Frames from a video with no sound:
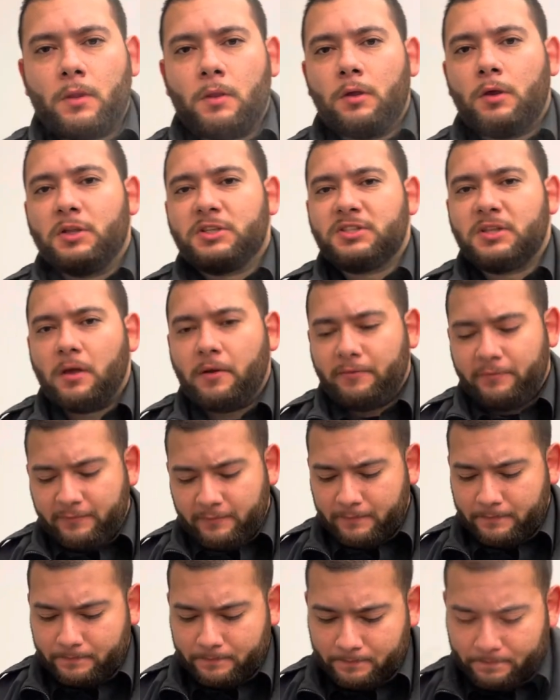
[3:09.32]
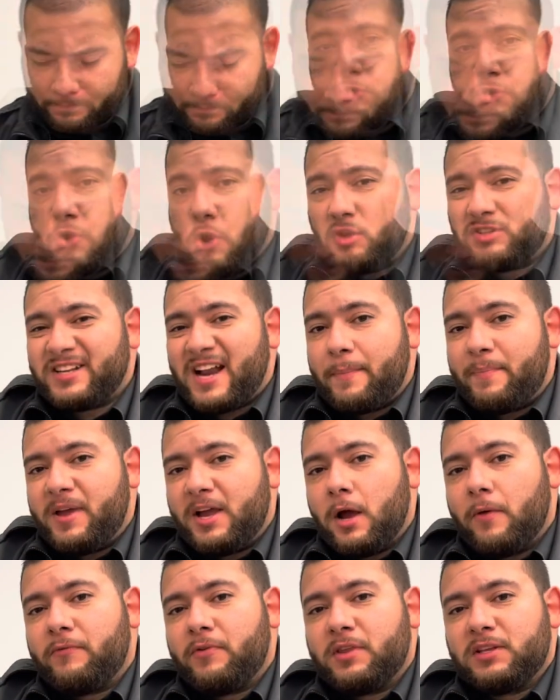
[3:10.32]
Good stuff. So the notes that I
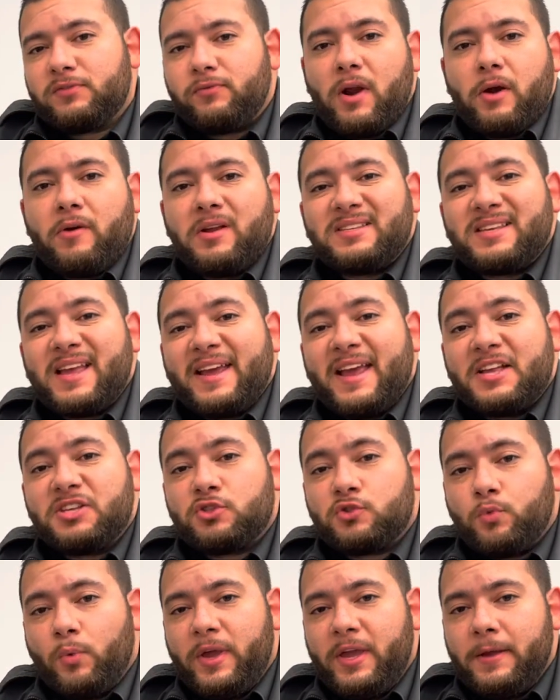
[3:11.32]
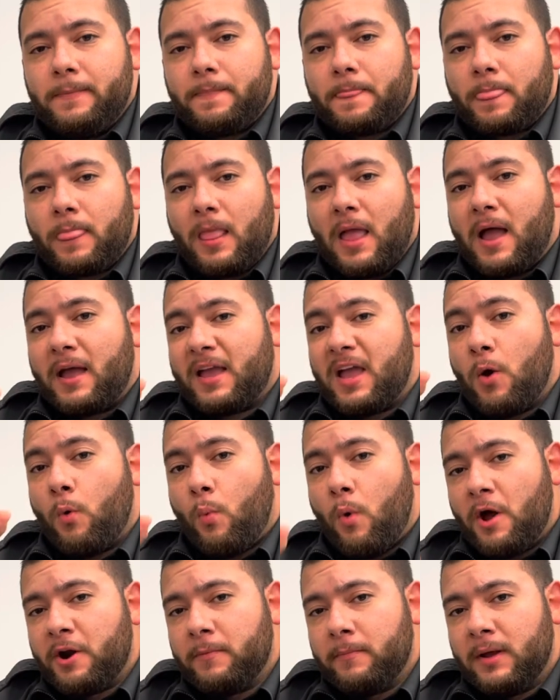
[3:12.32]
pick up for this fragrance, I get sweet, I get
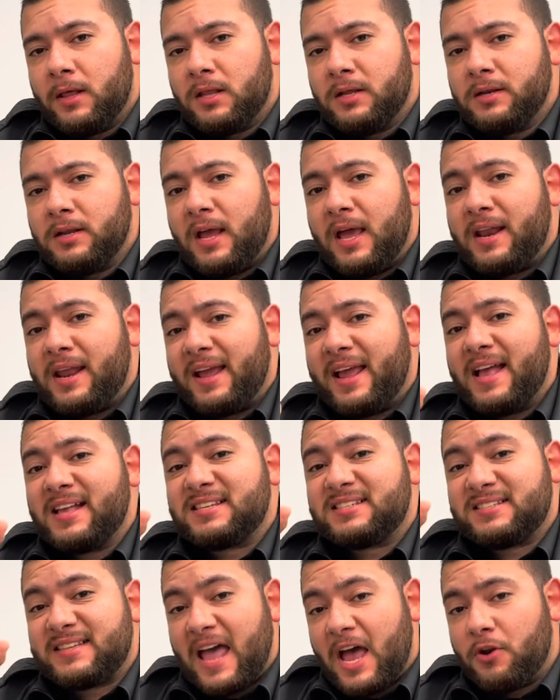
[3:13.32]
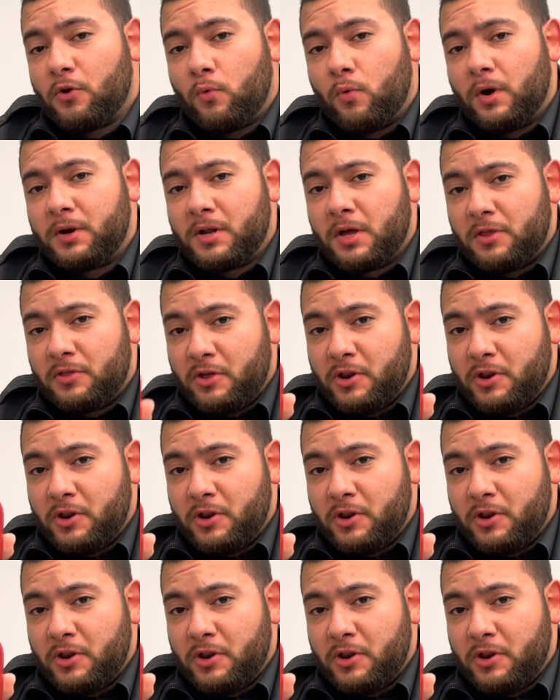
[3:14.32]
watermelon, and I get sandalwood.